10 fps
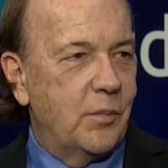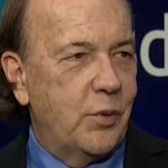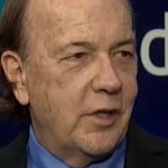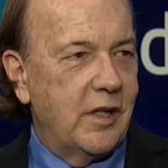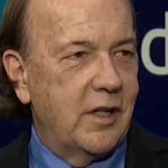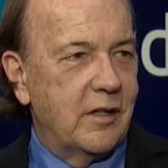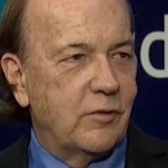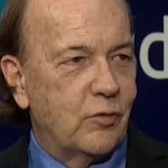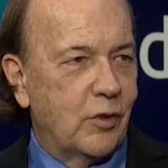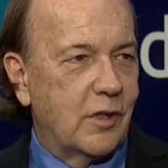put it in
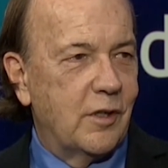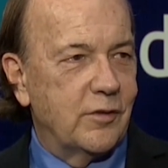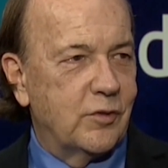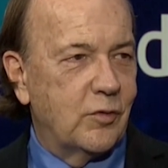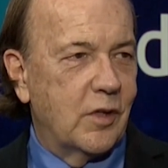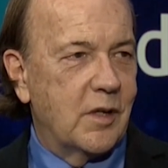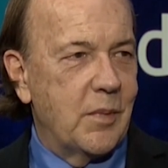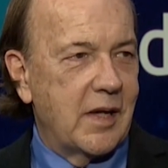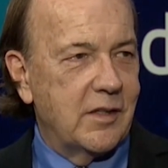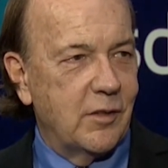a drawer, close the drawer, come
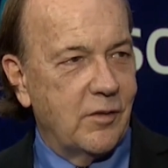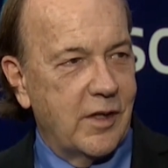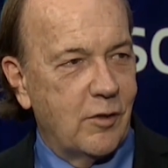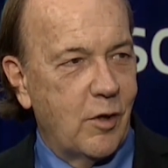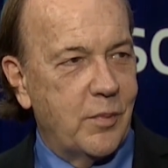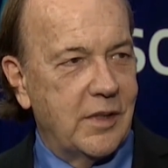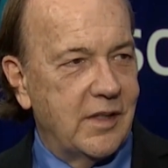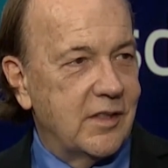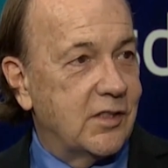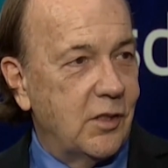back a year later, open
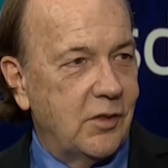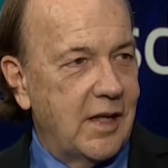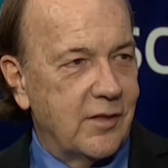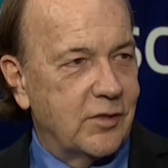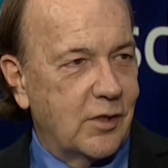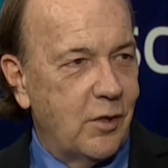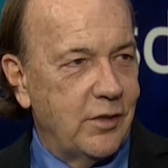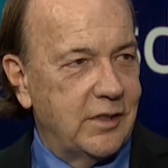it, it's still an ounce of gold.